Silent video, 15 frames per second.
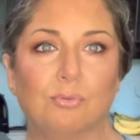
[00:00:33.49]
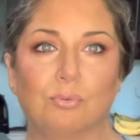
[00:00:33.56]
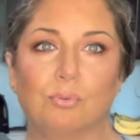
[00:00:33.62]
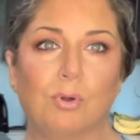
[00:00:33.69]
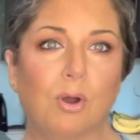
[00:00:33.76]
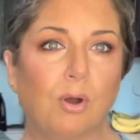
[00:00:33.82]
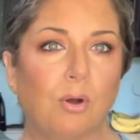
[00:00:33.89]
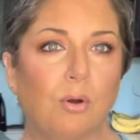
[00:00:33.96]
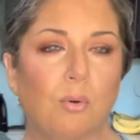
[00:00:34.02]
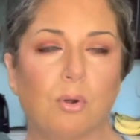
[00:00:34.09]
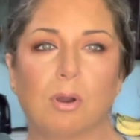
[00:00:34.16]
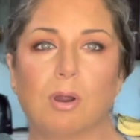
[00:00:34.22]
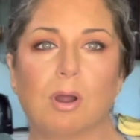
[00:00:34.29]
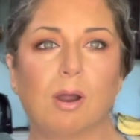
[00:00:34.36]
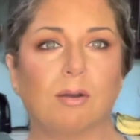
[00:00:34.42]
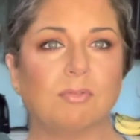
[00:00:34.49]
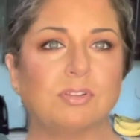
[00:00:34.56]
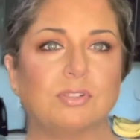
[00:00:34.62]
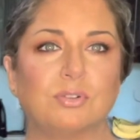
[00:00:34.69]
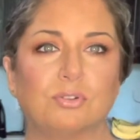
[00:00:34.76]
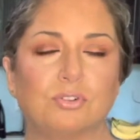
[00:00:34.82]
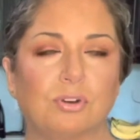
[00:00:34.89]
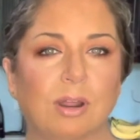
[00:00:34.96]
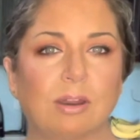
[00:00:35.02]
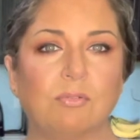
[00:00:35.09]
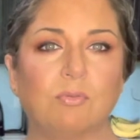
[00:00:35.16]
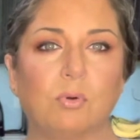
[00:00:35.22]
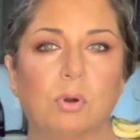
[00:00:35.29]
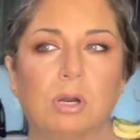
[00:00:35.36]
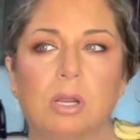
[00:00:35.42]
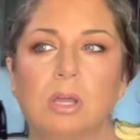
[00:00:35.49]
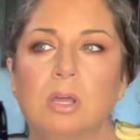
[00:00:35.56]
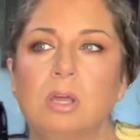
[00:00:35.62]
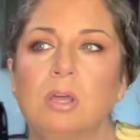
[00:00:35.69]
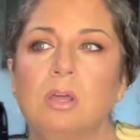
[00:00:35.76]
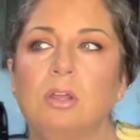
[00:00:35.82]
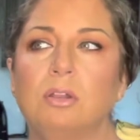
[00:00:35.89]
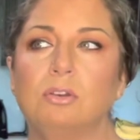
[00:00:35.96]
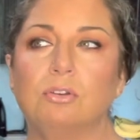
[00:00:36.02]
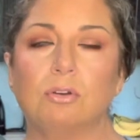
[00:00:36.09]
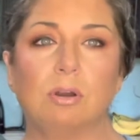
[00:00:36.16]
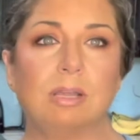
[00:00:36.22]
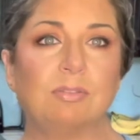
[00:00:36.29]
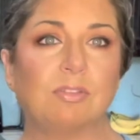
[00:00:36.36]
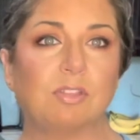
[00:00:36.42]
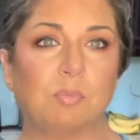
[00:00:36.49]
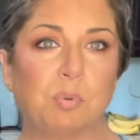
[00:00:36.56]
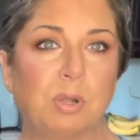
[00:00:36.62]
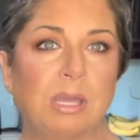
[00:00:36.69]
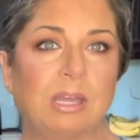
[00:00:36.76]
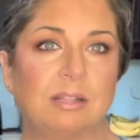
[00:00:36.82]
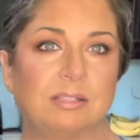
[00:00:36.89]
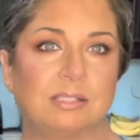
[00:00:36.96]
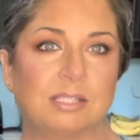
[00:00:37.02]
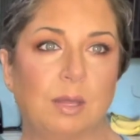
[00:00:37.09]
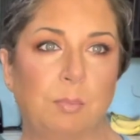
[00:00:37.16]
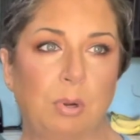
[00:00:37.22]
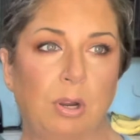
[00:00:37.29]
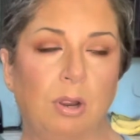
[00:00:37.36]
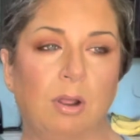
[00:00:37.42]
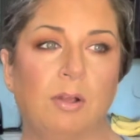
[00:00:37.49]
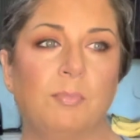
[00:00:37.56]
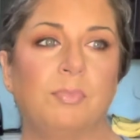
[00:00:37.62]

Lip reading: grow or harvest or trade for during the spring and summer.